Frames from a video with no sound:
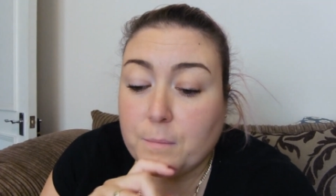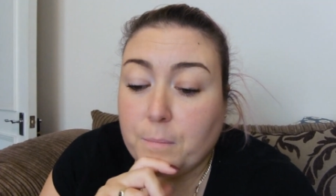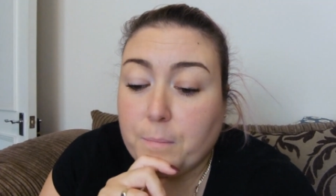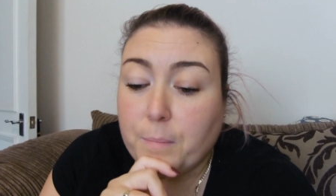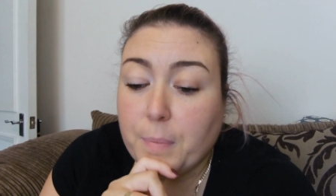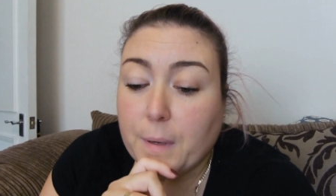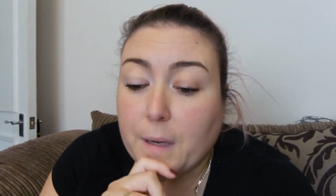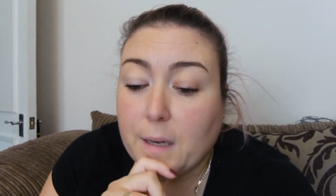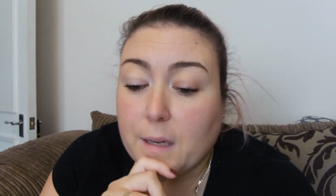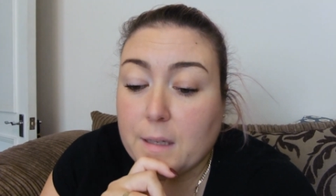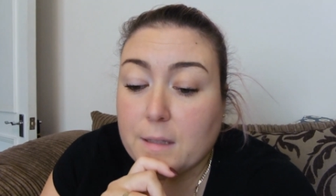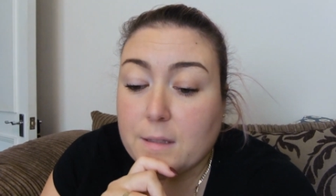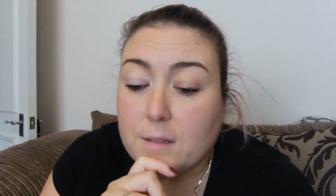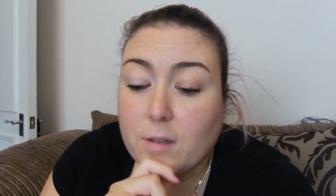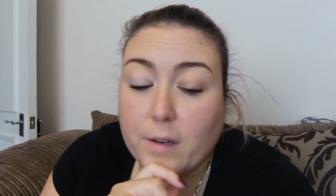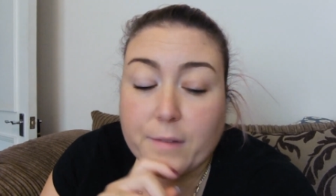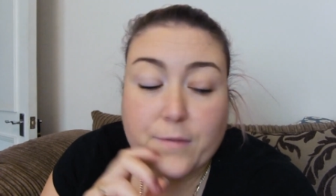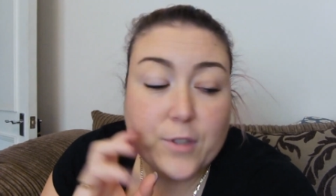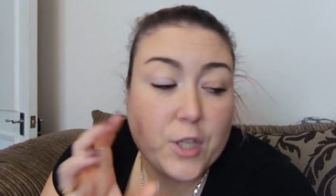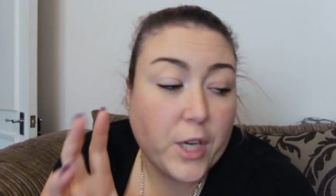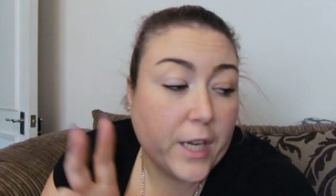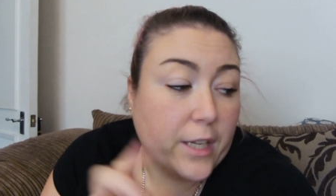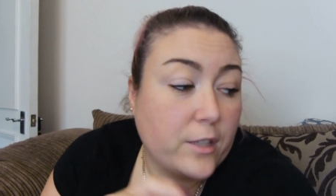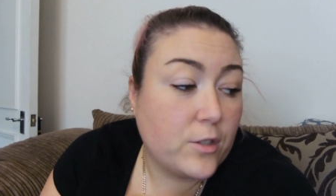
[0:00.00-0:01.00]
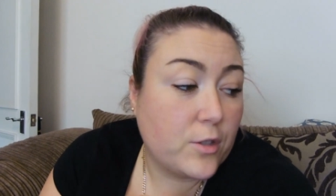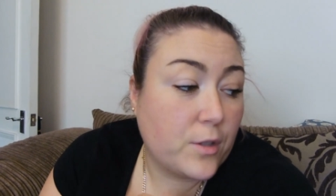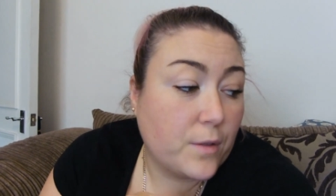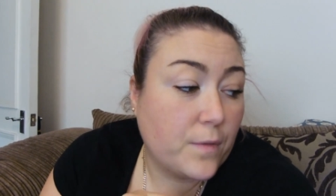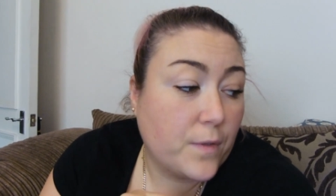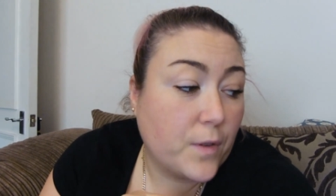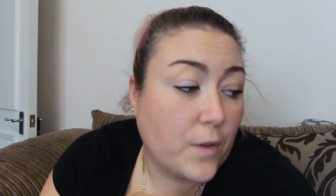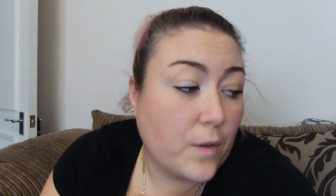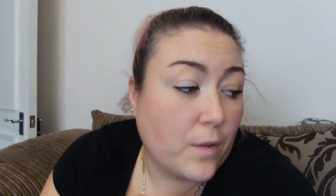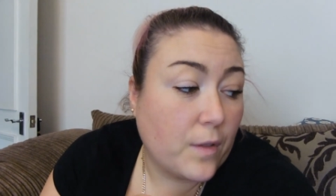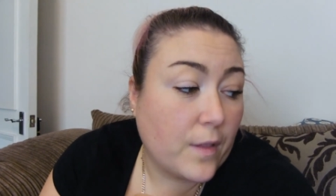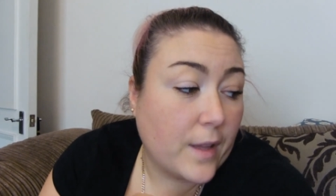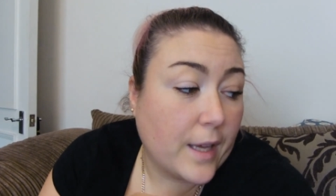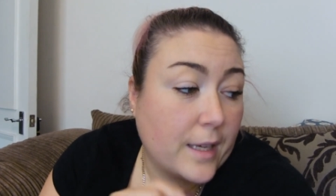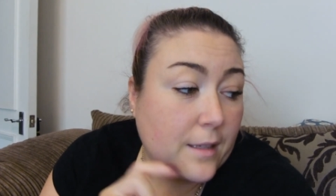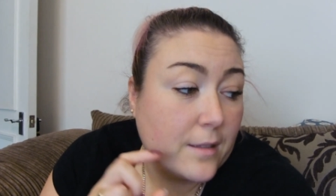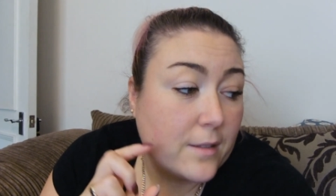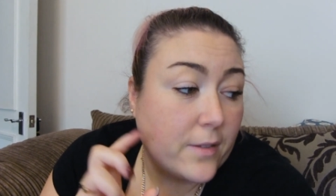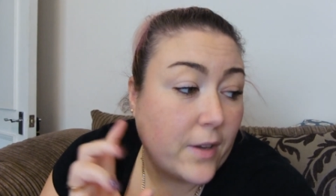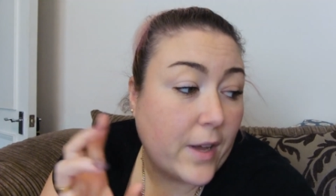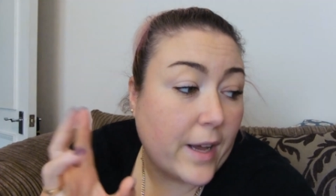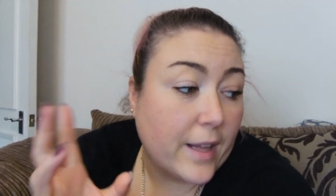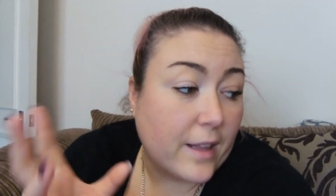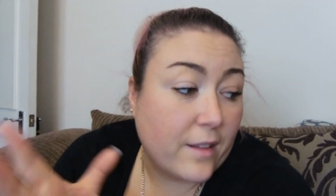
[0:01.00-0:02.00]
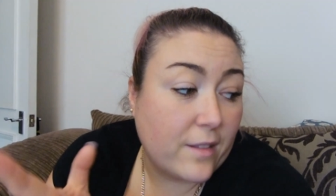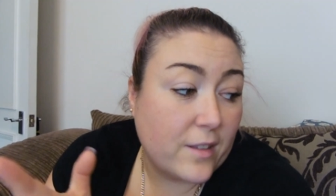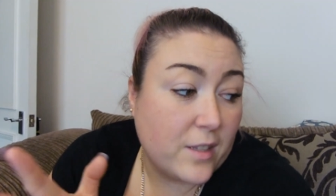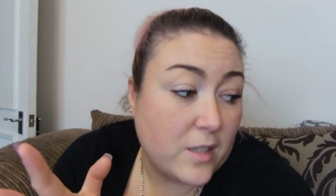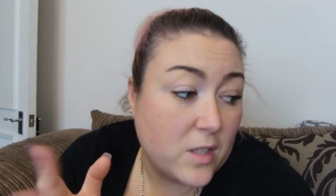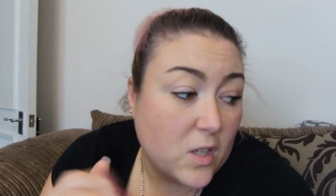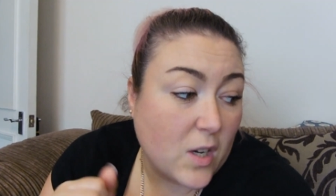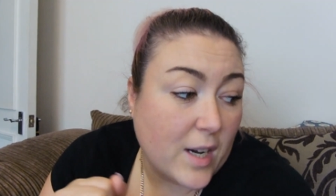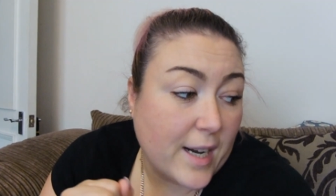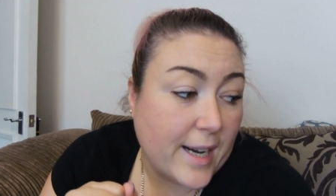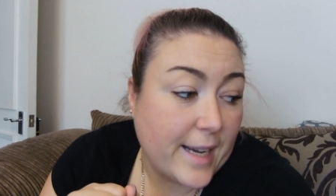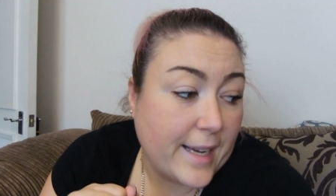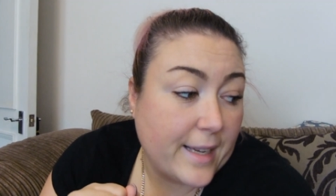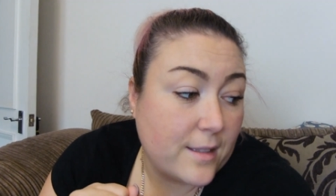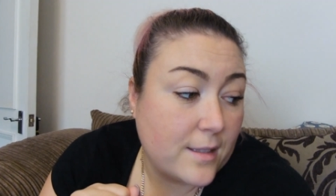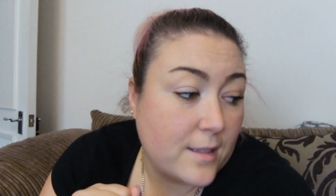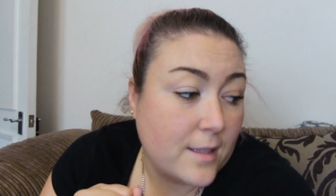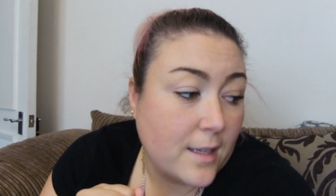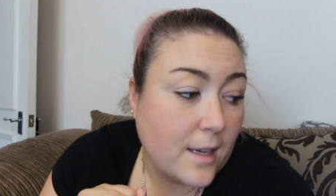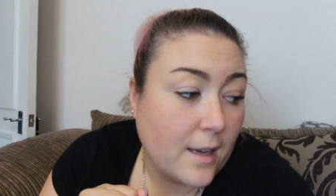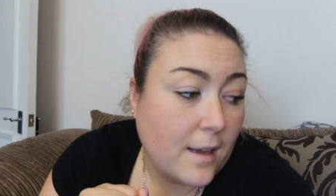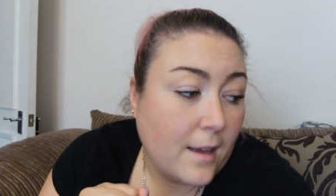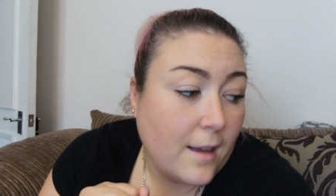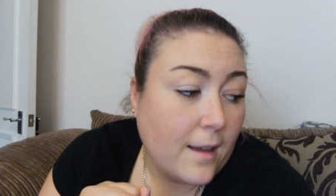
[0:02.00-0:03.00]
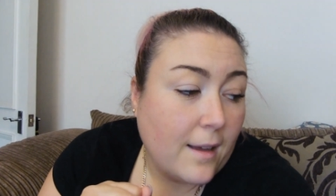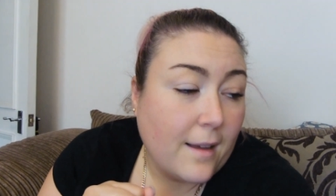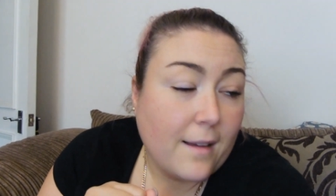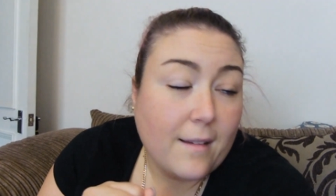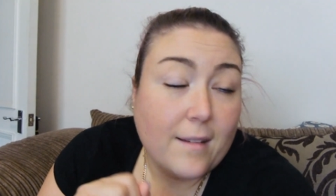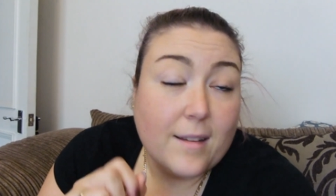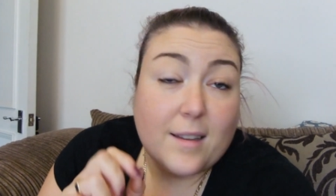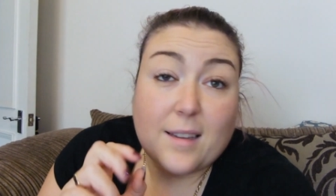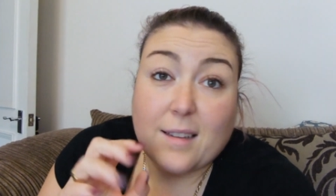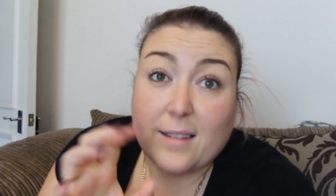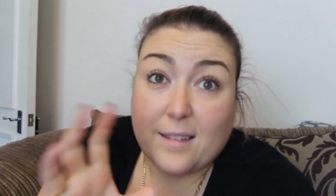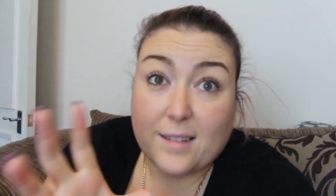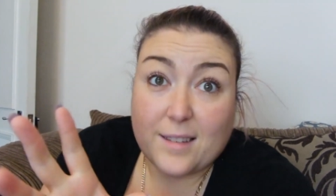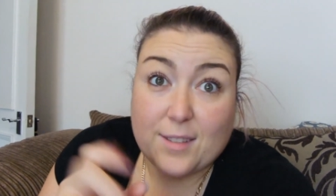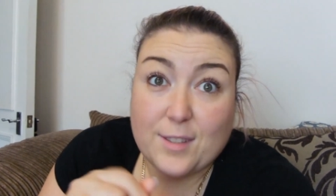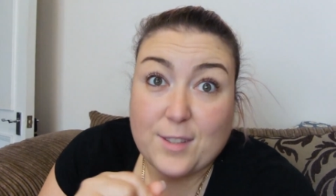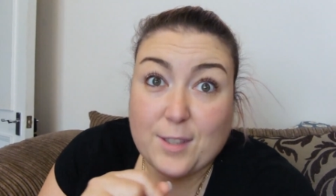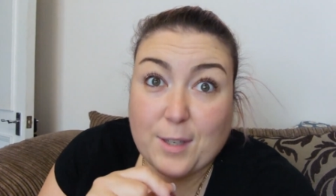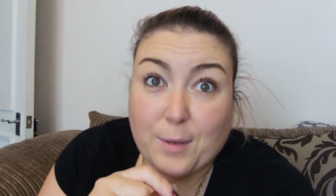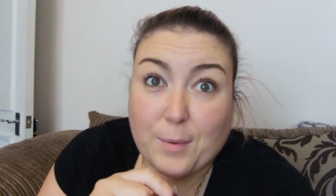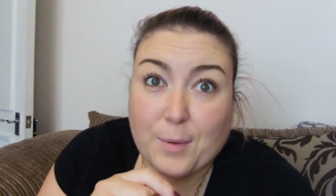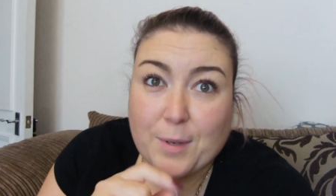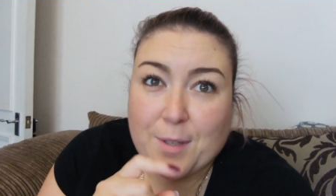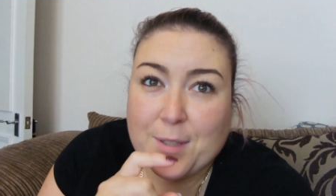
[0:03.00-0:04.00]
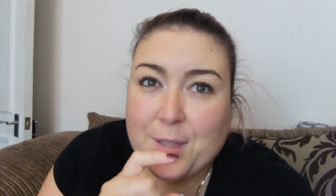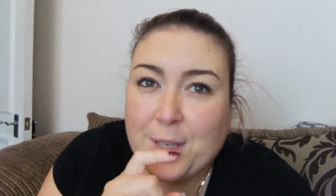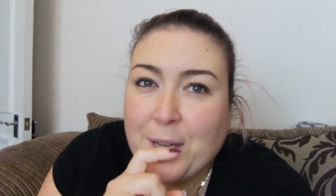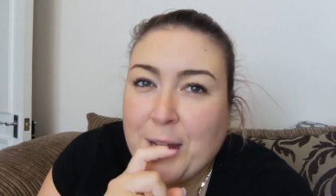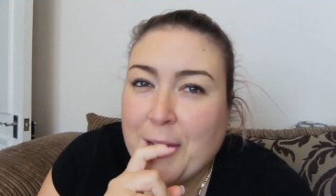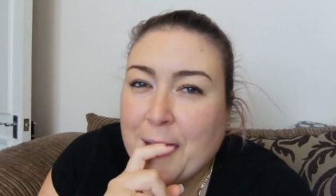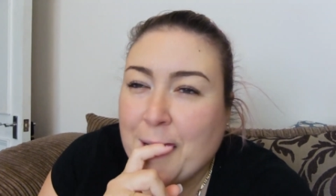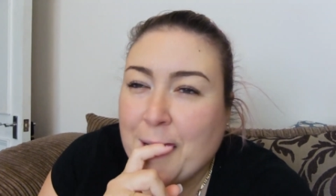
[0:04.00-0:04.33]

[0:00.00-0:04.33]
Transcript: but I've changed a few things like the size and so on.